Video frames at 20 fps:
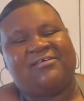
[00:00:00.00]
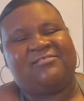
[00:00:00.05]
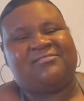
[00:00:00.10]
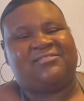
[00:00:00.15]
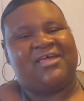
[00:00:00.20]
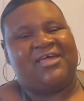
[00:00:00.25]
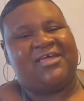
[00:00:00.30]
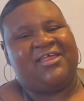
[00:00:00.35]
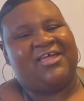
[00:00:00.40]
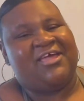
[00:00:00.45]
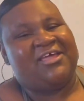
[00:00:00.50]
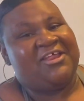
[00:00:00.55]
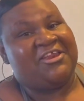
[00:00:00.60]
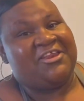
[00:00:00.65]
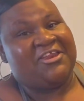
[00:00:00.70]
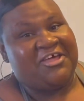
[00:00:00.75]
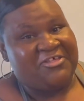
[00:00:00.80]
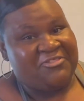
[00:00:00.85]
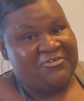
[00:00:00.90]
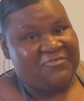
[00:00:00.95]
stated in
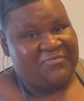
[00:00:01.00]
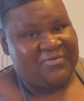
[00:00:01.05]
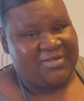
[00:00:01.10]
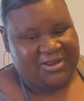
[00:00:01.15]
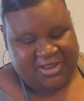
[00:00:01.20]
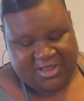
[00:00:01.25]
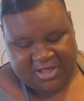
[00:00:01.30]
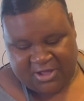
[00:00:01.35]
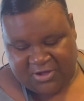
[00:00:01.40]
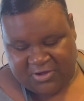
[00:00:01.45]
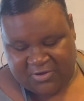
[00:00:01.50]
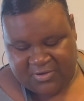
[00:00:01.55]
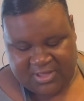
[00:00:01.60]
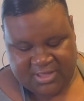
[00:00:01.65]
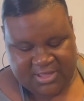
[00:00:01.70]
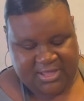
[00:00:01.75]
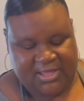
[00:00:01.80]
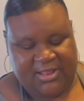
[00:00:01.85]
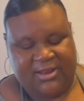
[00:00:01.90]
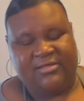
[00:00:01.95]
another video,
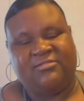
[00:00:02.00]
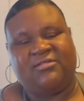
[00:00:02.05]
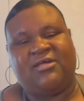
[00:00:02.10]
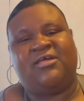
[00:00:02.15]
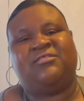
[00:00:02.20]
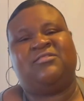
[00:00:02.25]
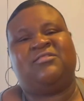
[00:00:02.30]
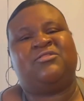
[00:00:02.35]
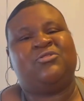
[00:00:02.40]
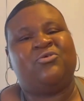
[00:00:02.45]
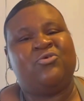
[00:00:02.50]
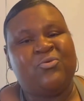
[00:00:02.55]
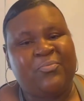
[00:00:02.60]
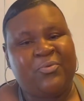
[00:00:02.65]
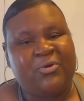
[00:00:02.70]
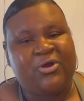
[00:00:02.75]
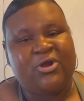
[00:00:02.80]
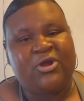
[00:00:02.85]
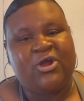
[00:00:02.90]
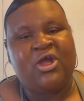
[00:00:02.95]
it is a
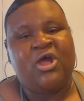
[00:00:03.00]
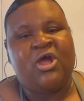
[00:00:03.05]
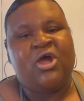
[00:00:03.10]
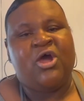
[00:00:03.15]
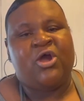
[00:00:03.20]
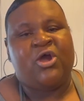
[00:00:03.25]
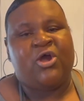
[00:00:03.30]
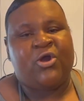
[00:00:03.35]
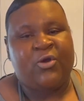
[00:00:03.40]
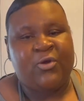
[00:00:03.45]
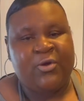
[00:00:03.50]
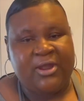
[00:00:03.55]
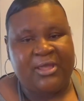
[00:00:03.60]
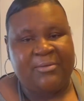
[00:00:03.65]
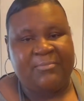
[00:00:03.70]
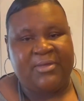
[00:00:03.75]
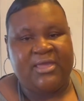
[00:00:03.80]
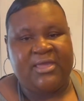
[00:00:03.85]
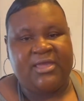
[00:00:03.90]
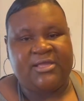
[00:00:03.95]
super
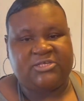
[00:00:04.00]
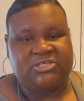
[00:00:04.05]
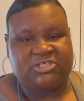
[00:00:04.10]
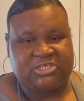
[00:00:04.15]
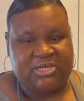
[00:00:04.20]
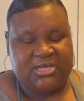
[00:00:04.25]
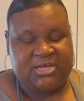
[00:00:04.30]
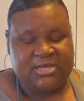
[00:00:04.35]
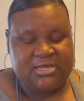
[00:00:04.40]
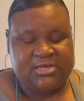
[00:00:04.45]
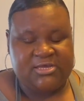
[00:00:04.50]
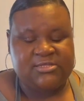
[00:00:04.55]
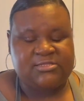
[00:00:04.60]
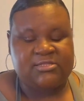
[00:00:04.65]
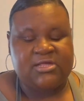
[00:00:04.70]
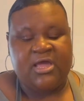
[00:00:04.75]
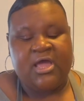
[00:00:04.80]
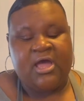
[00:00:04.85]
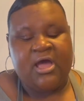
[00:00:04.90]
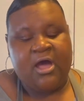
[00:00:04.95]
creamy cheese.
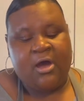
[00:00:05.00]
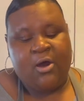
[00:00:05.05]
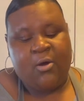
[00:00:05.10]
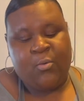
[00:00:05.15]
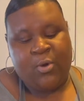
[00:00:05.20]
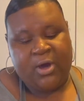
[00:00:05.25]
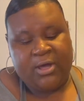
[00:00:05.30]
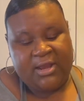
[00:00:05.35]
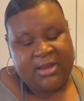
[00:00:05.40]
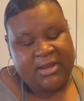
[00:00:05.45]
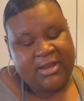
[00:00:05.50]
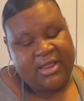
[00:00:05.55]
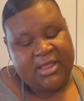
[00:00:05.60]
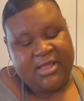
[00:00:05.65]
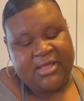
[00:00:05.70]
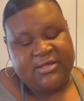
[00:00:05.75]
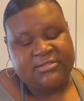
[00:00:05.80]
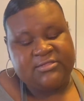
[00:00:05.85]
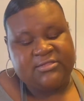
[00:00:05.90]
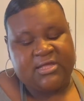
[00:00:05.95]
What it
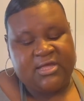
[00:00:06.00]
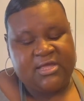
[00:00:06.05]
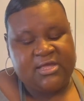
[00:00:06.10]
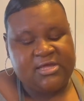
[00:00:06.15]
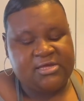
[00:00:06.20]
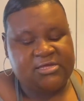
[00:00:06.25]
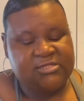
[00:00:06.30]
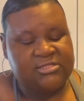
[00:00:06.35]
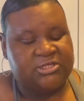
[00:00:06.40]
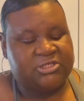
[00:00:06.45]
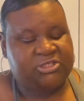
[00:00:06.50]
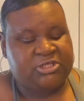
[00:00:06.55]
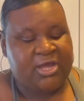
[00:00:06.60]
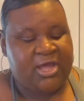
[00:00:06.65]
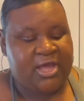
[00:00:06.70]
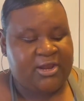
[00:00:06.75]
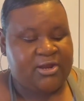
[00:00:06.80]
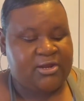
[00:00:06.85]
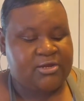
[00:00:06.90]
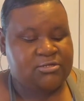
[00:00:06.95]
is
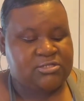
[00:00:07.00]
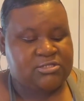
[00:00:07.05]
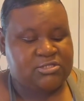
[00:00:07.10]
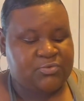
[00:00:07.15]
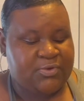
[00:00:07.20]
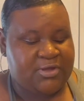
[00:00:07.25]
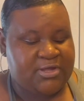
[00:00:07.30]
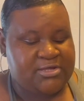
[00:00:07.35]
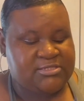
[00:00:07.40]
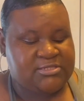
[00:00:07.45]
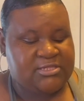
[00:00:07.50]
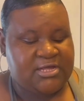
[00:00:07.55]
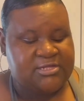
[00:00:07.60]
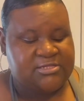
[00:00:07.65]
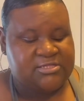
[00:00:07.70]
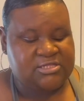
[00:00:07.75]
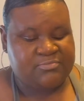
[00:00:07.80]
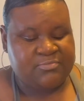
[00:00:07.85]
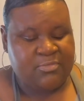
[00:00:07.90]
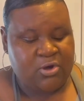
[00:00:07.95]
cheddar, Swiss, and
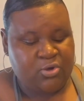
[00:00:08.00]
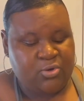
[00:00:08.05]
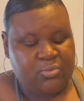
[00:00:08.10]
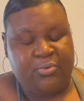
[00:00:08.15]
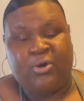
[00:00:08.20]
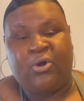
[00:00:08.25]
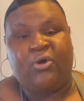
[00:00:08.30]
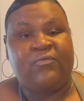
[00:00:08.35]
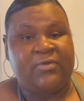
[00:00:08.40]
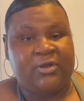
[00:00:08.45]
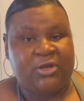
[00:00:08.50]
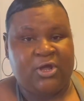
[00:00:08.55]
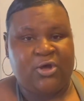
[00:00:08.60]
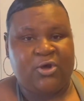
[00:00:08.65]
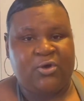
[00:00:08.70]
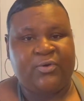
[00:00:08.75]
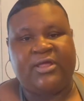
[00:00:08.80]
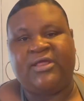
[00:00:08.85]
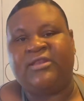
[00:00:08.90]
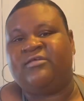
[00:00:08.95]
smoked
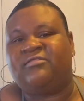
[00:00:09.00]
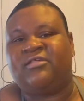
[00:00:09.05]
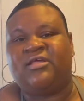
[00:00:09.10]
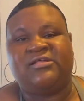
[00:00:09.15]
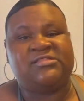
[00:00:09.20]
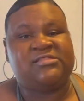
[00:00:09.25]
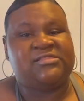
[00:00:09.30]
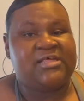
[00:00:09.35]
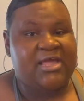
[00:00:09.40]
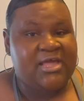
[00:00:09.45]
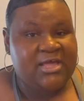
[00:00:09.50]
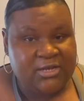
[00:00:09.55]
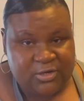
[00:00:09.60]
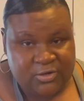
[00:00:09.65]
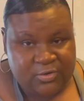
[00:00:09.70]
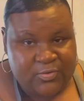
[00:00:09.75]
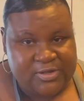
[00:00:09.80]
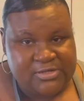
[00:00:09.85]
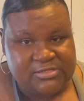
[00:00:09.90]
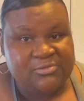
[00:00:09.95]
provolone. It is a St.
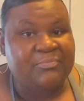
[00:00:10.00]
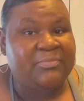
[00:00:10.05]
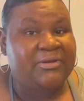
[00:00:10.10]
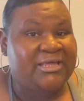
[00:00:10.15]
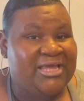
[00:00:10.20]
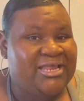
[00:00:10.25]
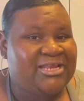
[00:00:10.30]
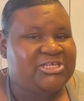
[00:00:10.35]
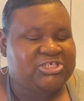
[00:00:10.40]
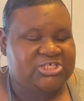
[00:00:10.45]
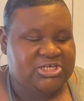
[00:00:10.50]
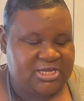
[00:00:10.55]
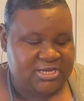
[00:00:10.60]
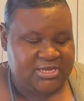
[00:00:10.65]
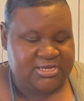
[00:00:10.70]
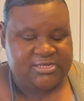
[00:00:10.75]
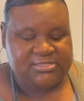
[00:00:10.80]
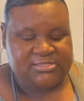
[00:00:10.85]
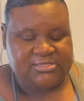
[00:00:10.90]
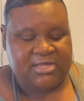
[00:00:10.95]
Louis blend
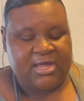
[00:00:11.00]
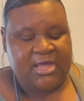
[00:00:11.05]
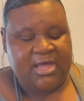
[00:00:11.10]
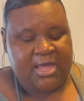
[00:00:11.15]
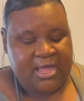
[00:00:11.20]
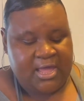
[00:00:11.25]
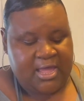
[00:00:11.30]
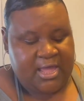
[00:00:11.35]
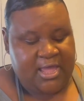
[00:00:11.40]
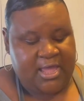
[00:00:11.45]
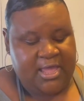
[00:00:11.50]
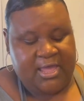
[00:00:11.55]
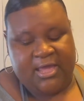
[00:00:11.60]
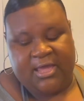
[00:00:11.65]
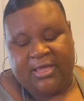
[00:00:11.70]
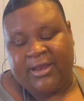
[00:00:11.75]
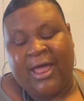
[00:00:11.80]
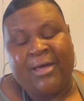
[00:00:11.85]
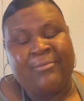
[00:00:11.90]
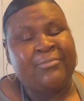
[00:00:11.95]
cheese.
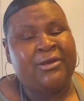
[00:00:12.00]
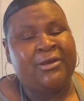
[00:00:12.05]
And I'm